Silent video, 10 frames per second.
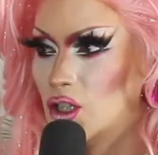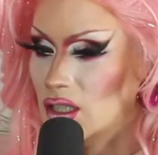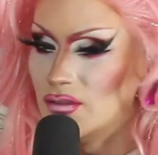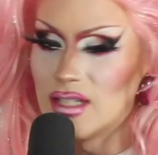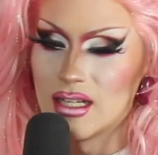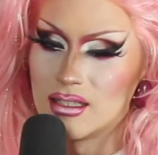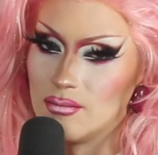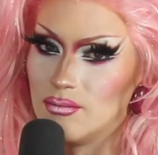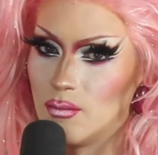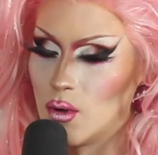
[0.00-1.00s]
Could have done
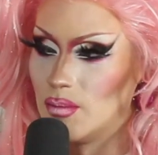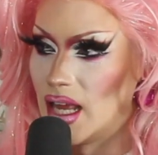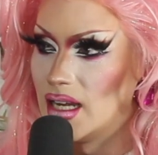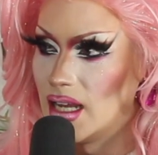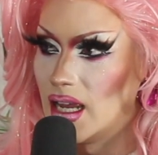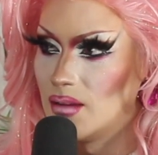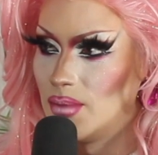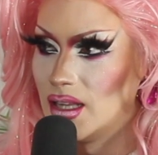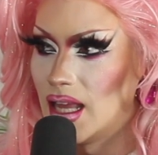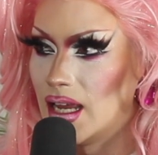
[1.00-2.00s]
some more blending,
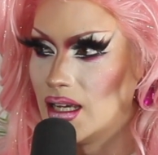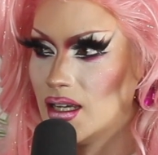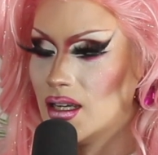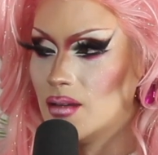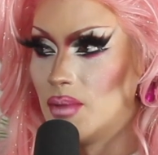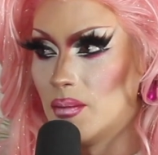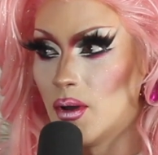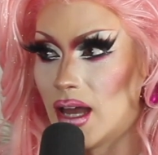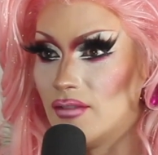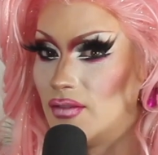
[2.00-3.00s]
but like Bimbo
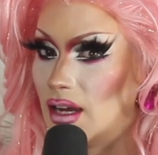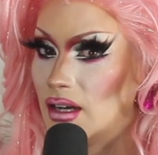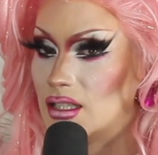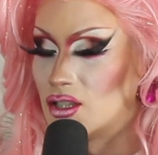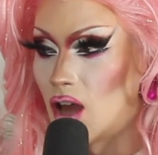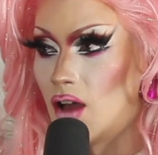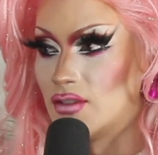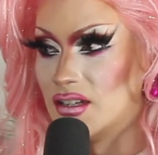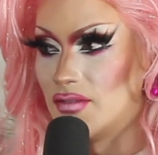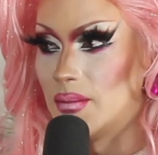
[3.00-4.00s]
had a very
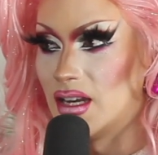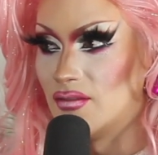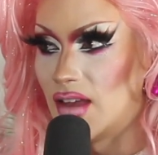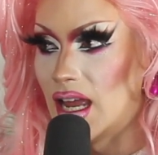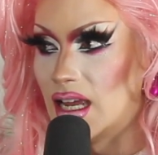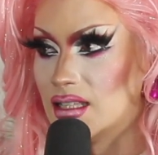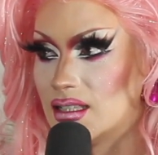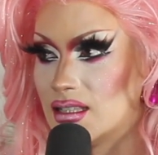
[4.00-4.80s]
soft and feminine face.